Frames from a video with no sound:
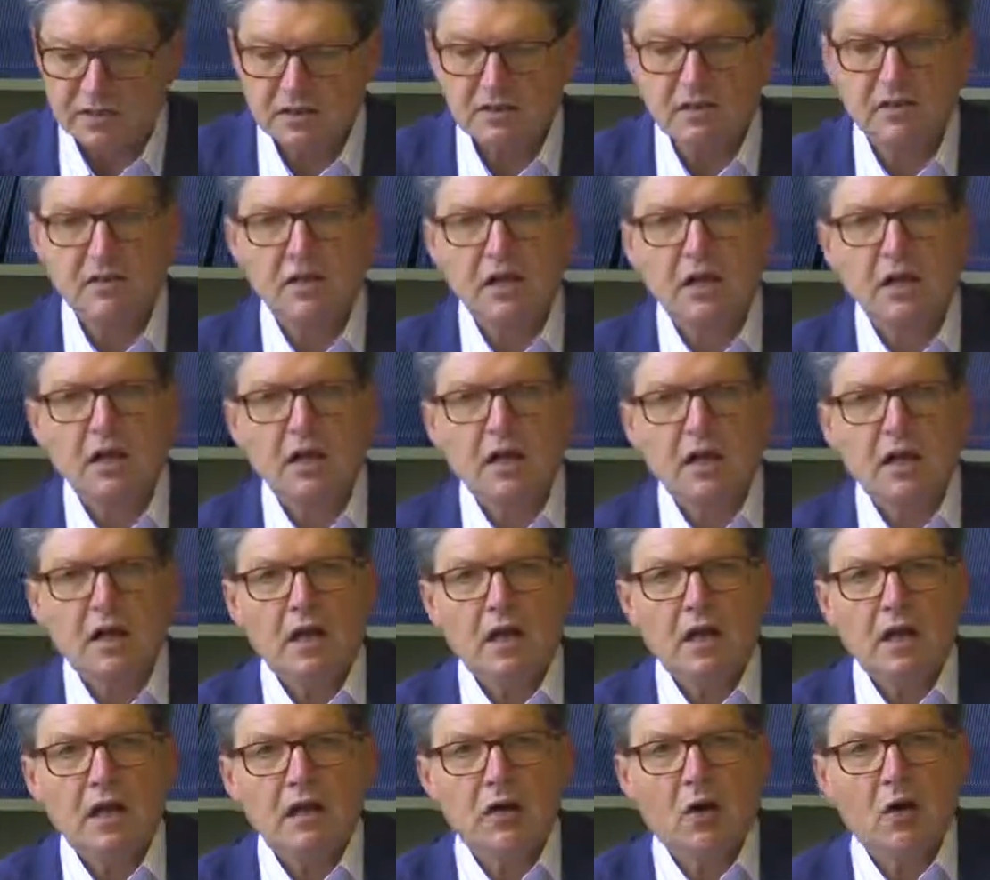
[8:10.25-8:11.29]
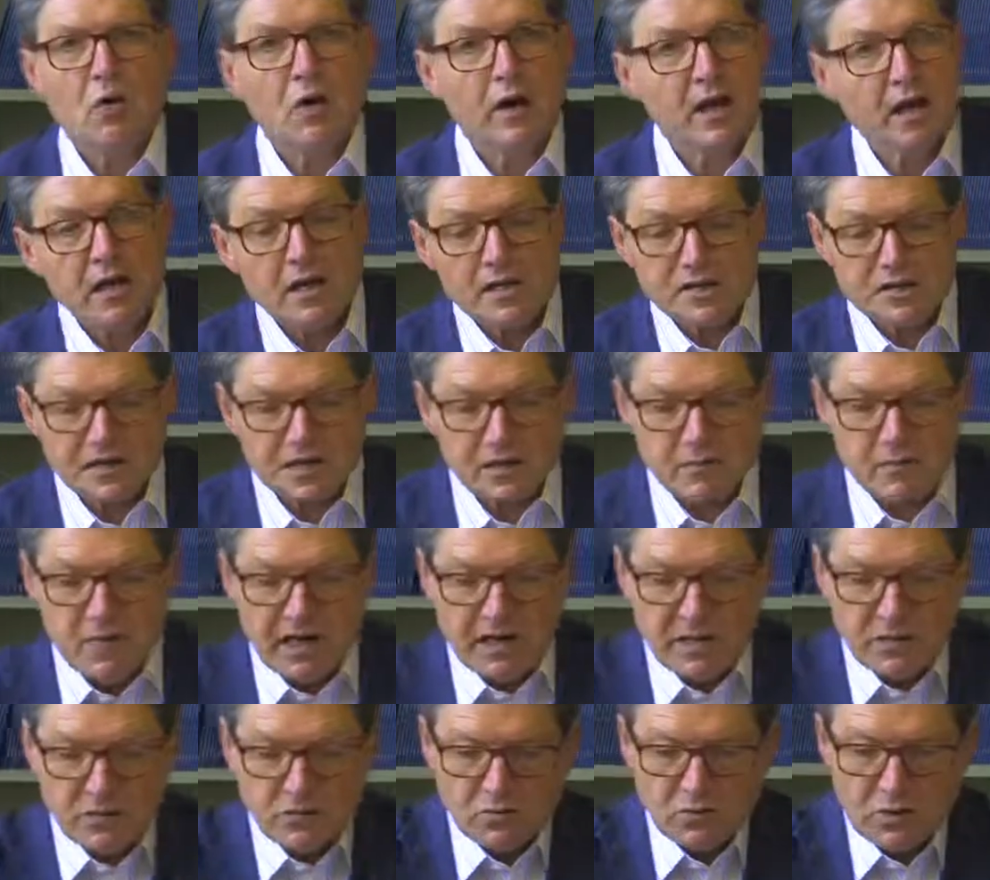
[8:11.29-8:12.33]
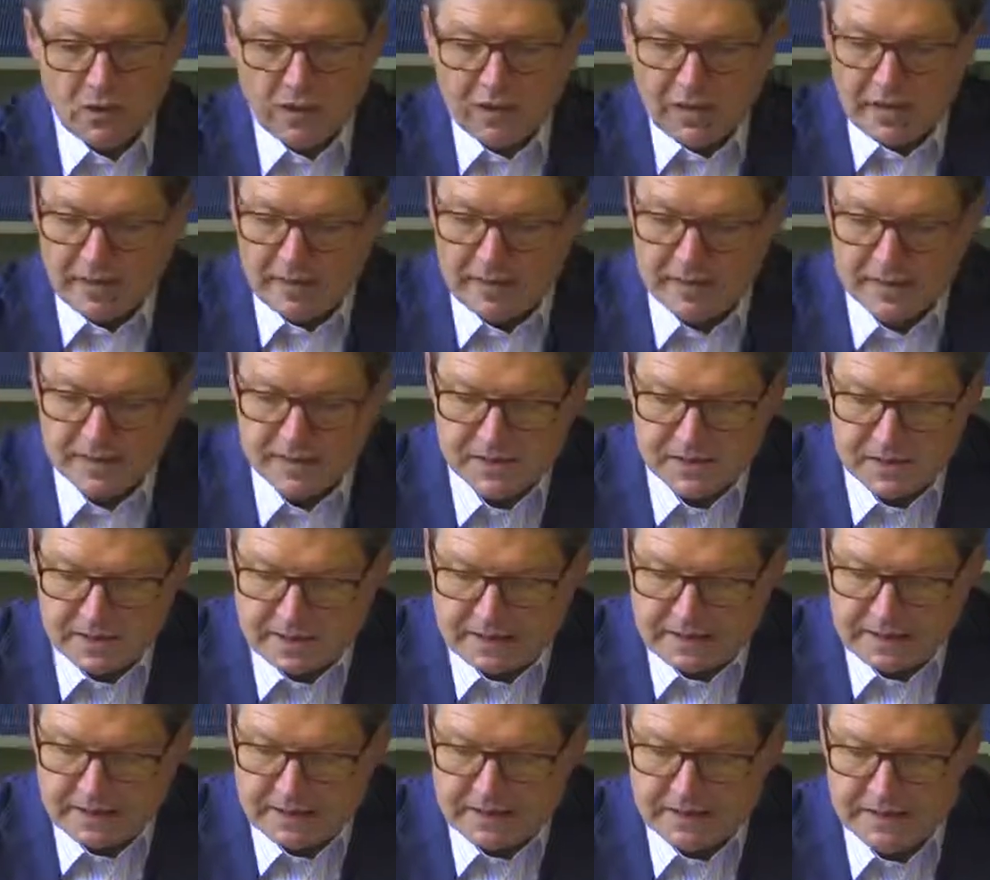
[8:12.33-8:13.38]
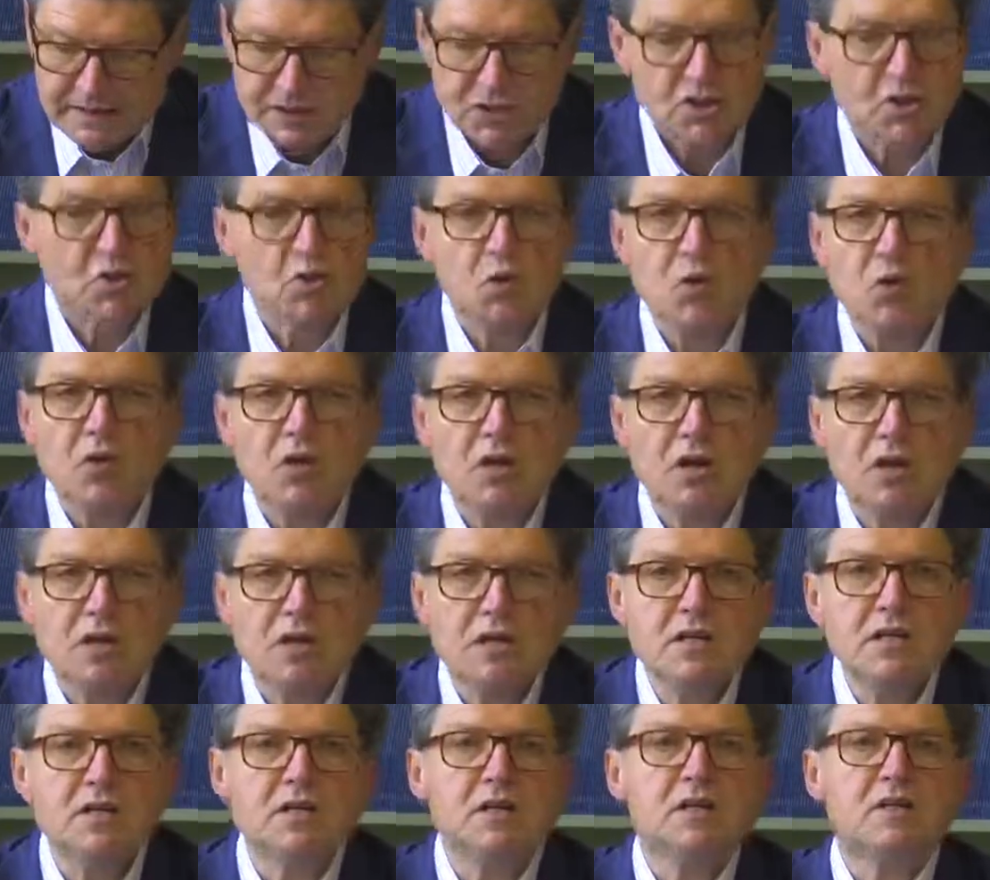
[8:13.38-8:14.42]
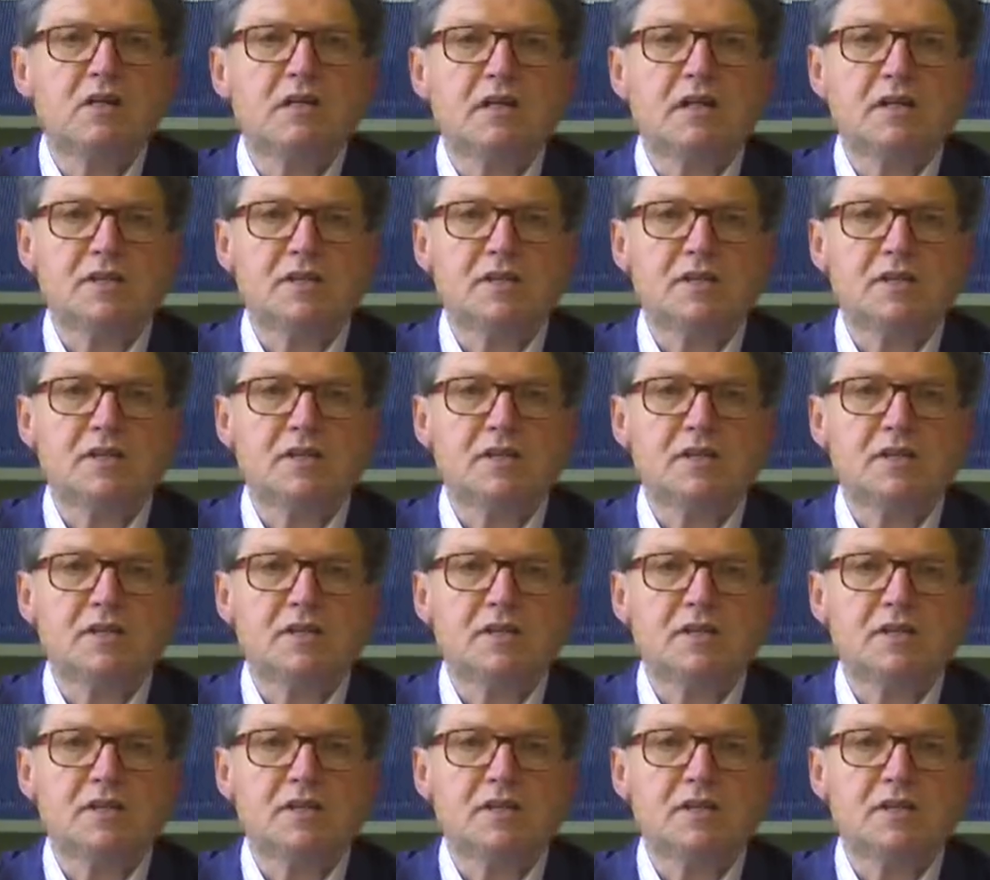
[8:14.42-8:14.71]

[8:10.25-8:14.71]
All those things that the Greeks loved, this enjoyment of beauty,